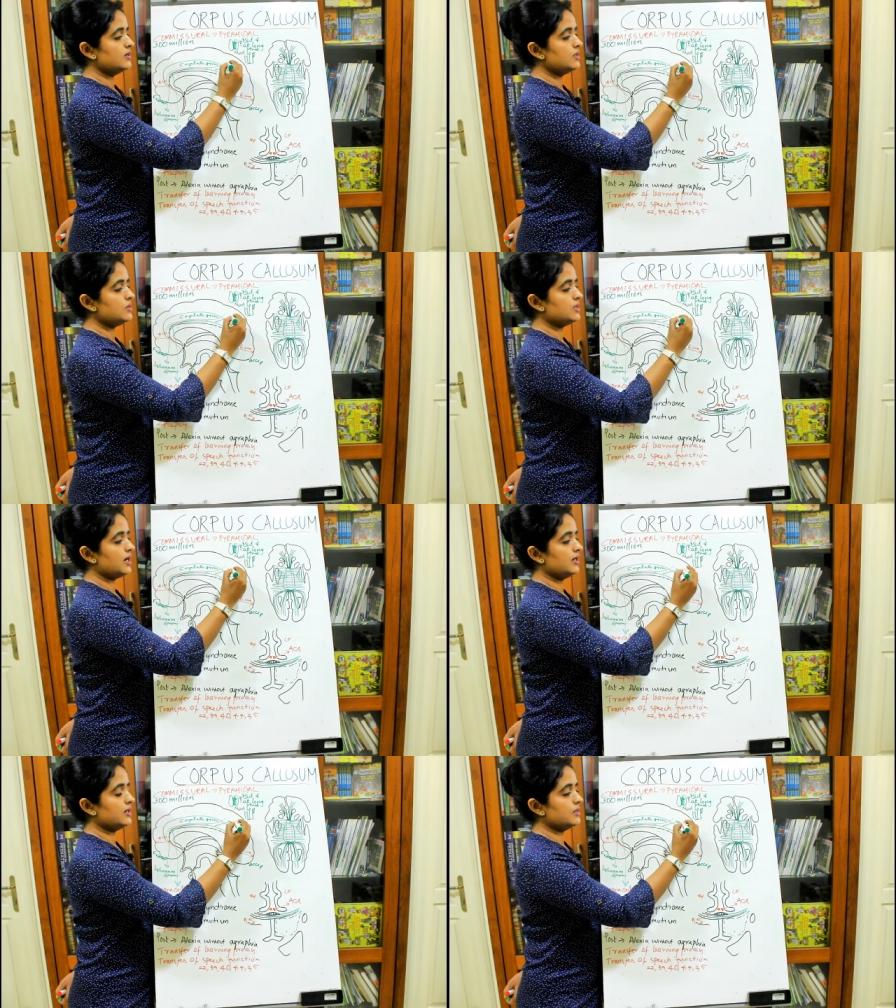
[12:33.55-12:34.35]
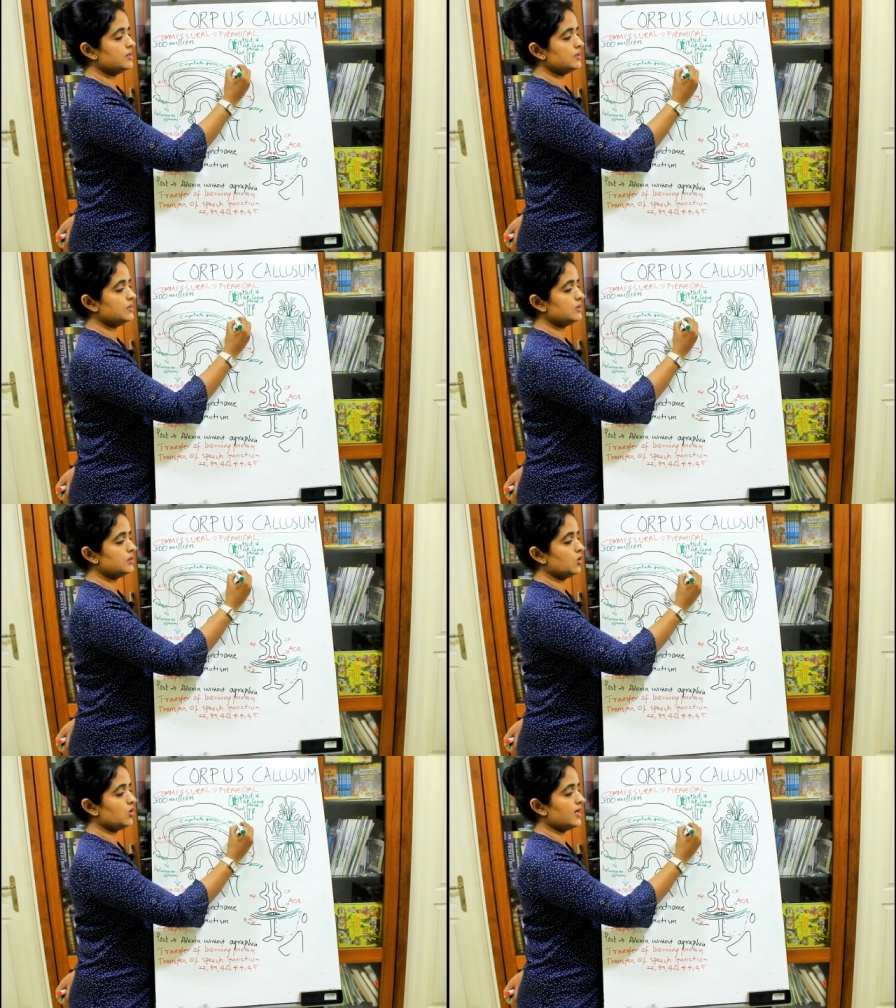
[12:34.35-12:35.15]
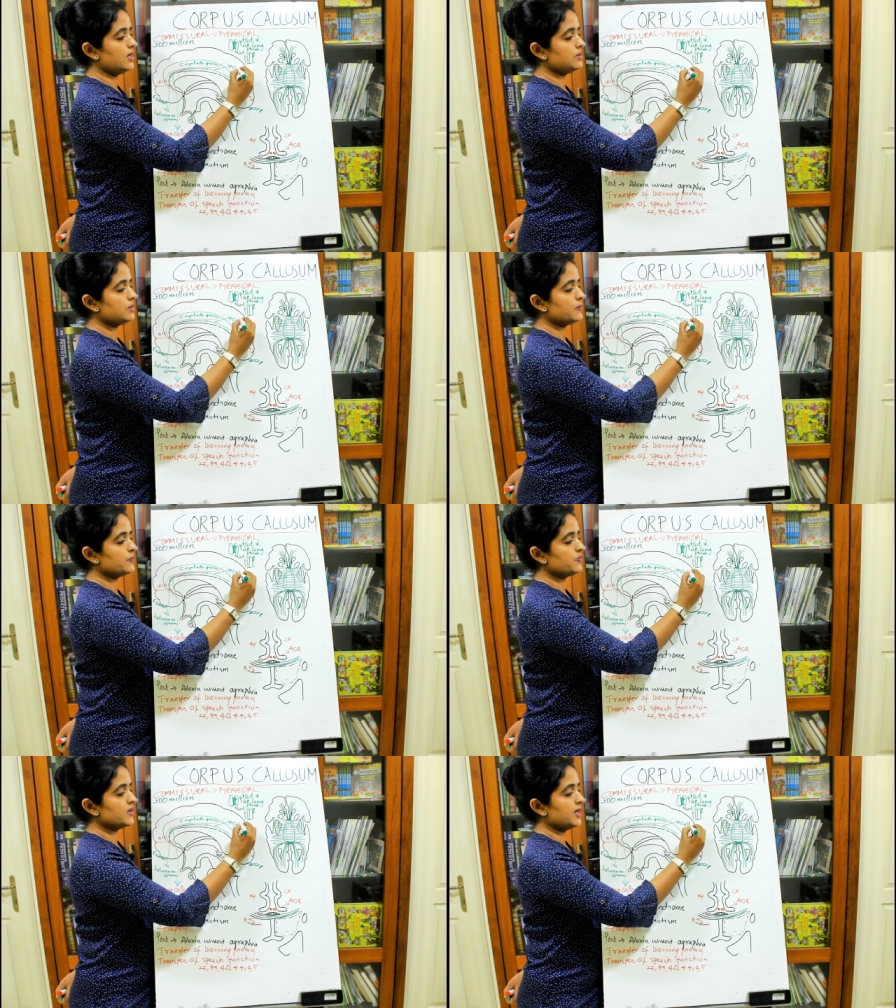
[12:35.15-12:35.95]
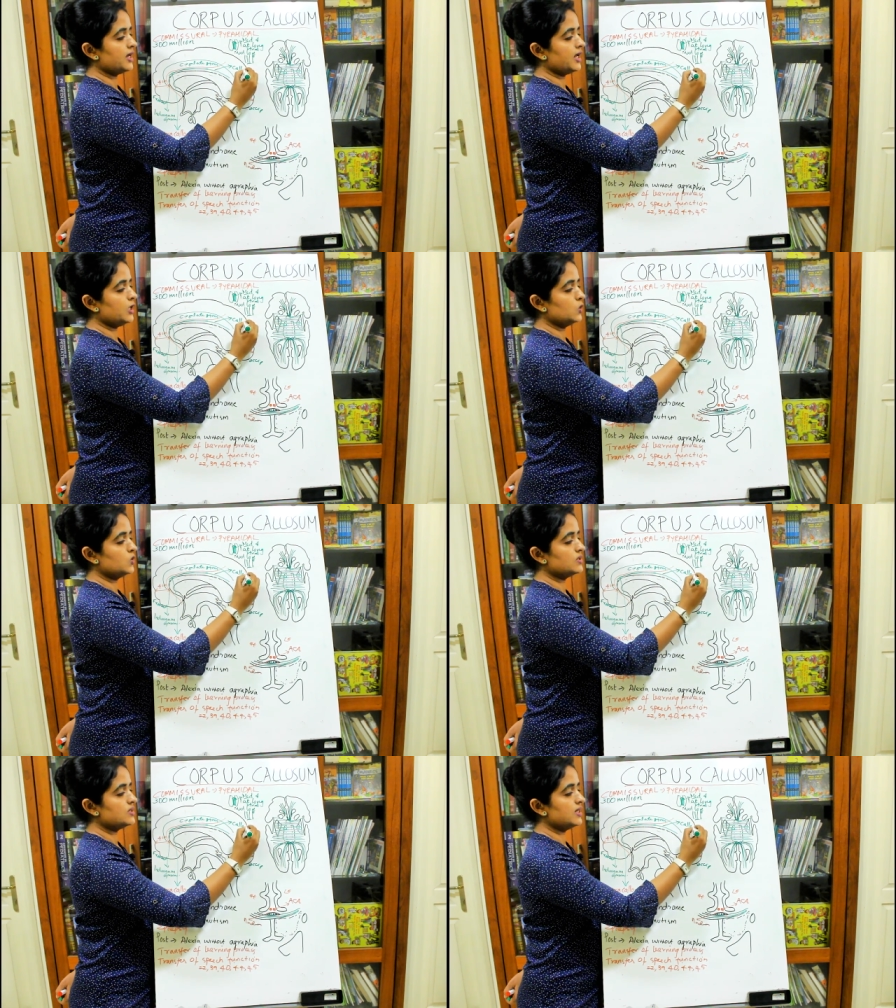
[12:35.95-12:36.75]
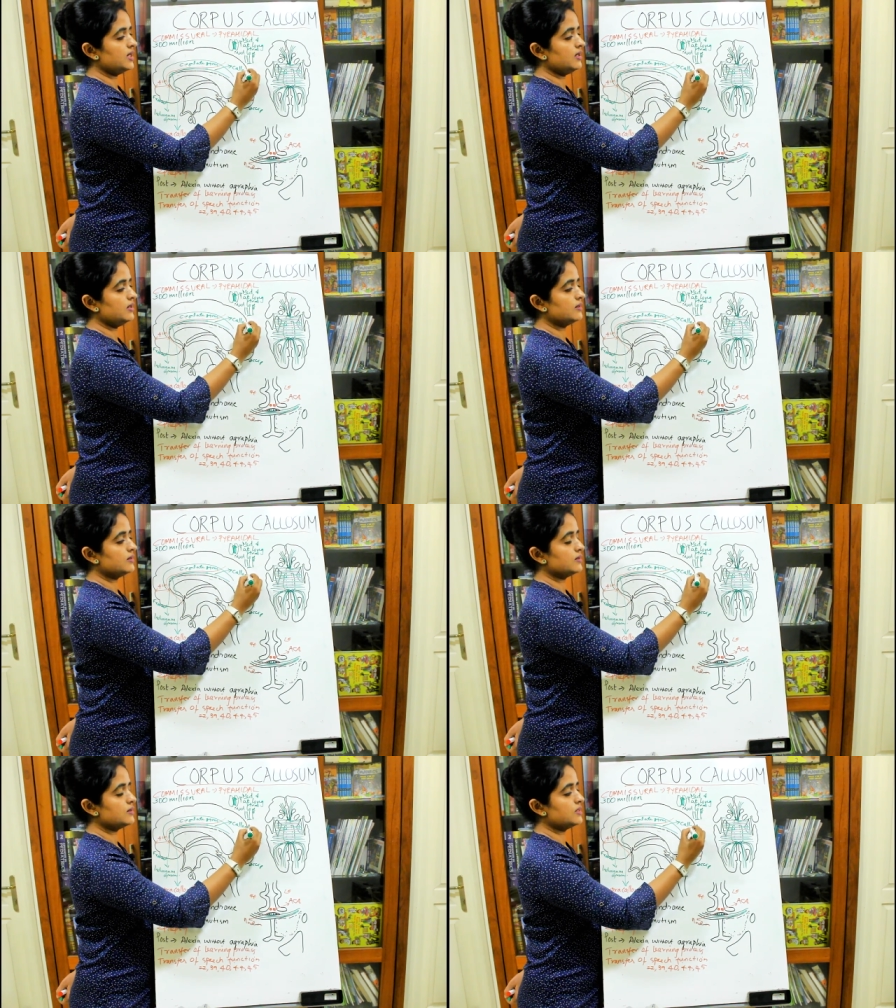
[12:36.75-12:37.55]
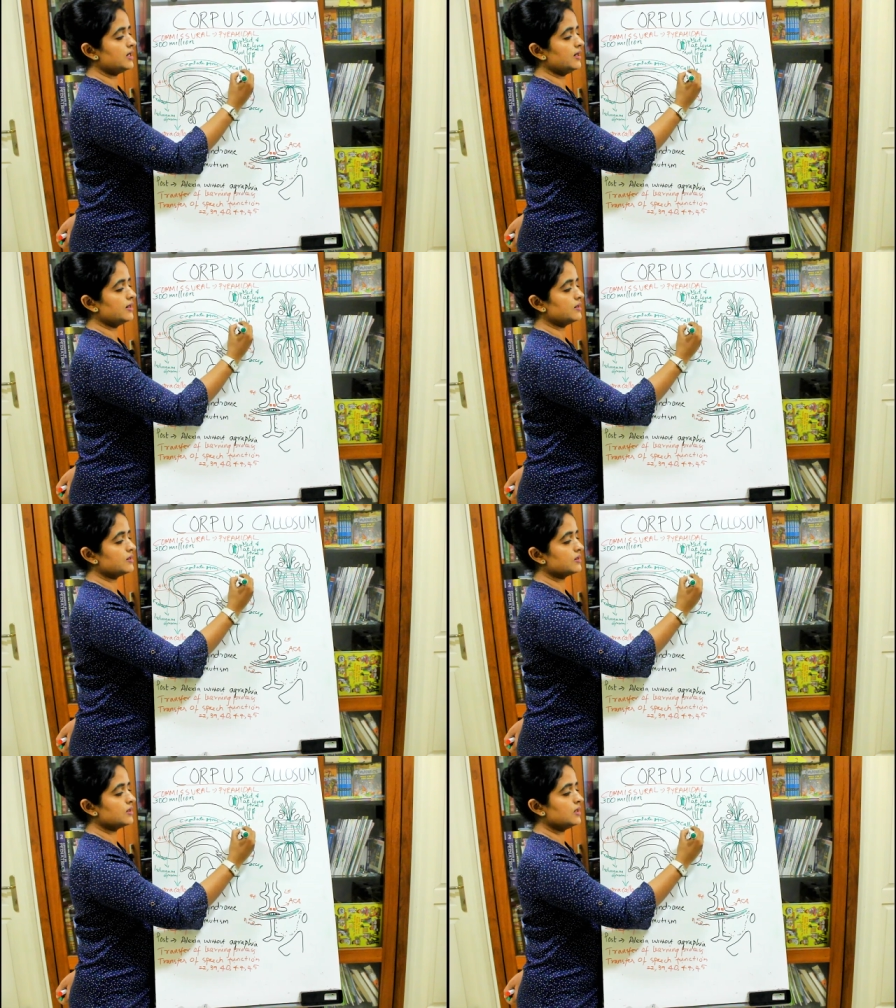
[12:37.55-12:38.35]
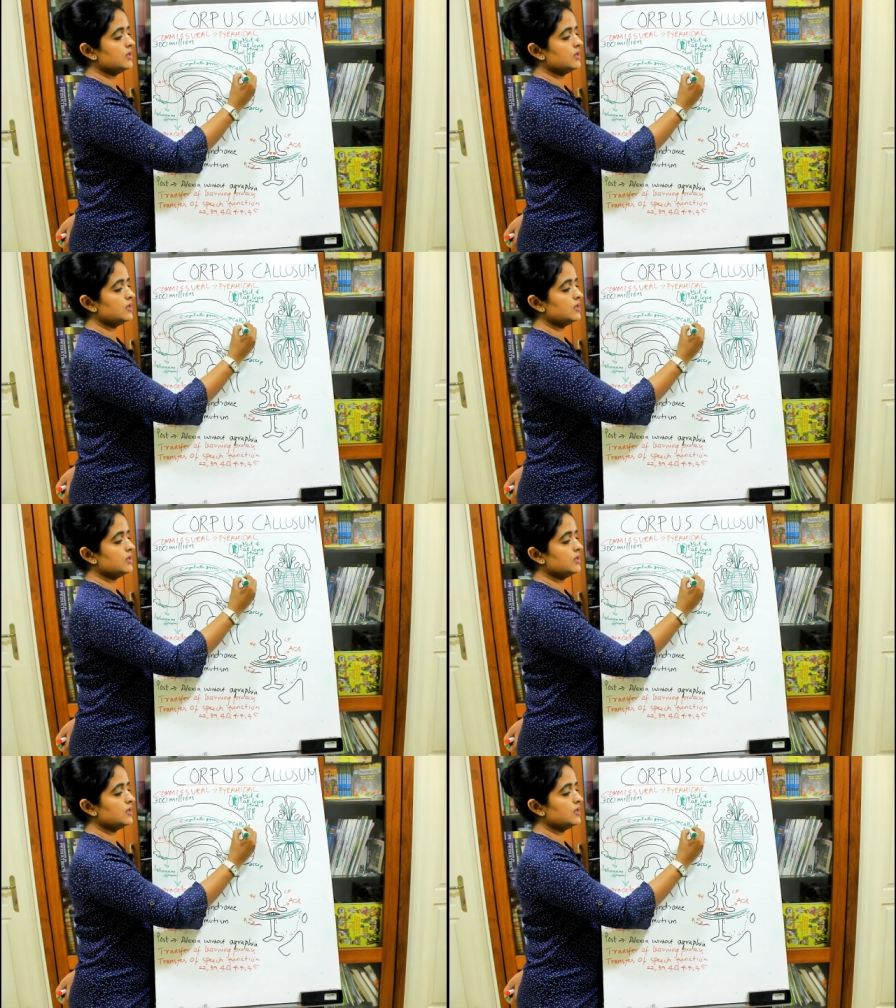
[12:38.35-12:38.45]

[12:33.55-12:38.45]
This sulcus is known as callosal sulcus.